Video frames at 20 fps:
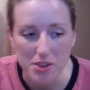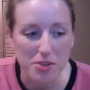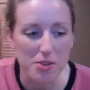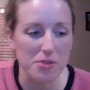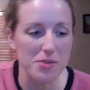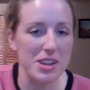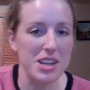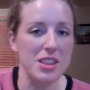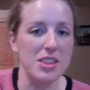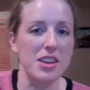and
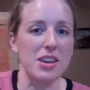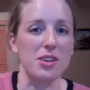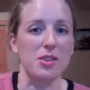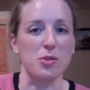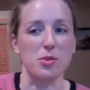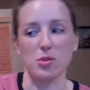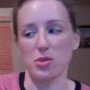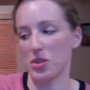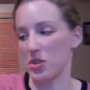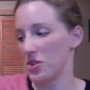you don't need
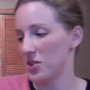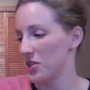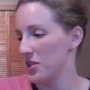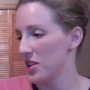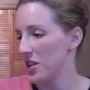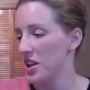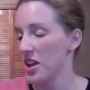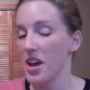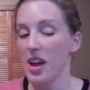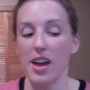those.
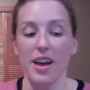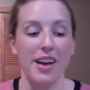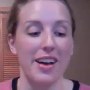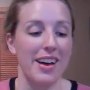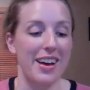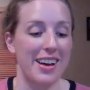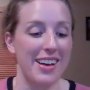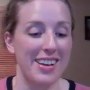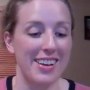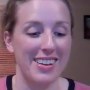
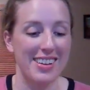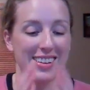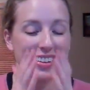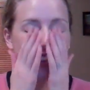I